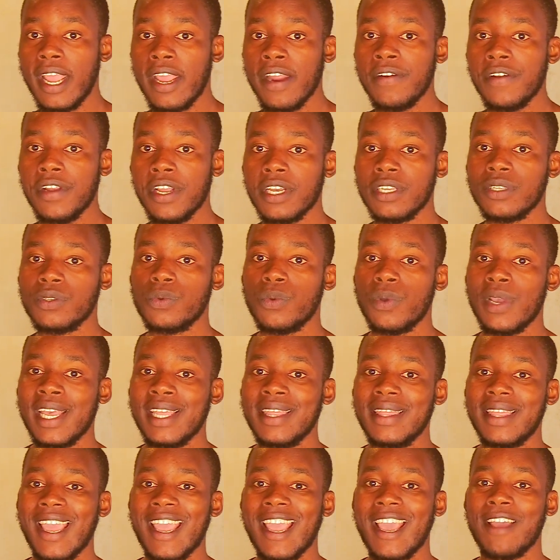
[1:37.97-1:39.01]
areas
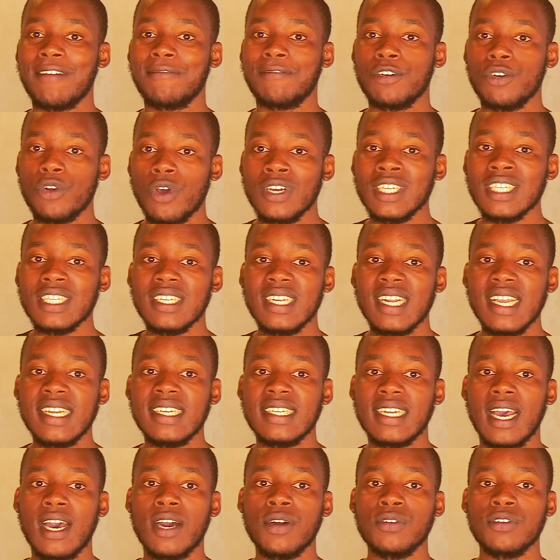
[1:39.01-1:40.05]
where they have not
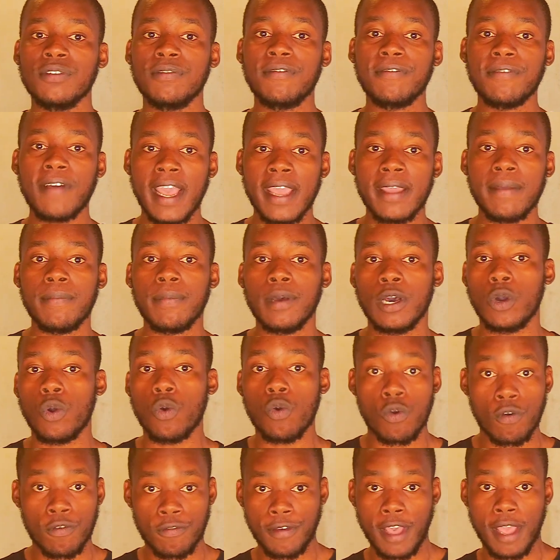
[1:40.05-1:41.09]
laid out fiber
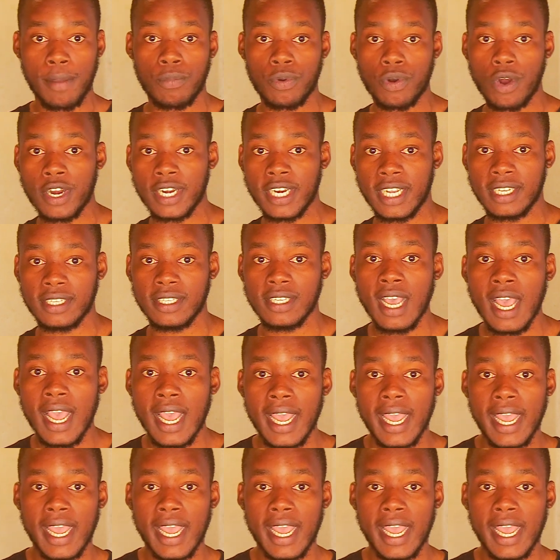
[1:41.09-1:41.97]
or Vibronics,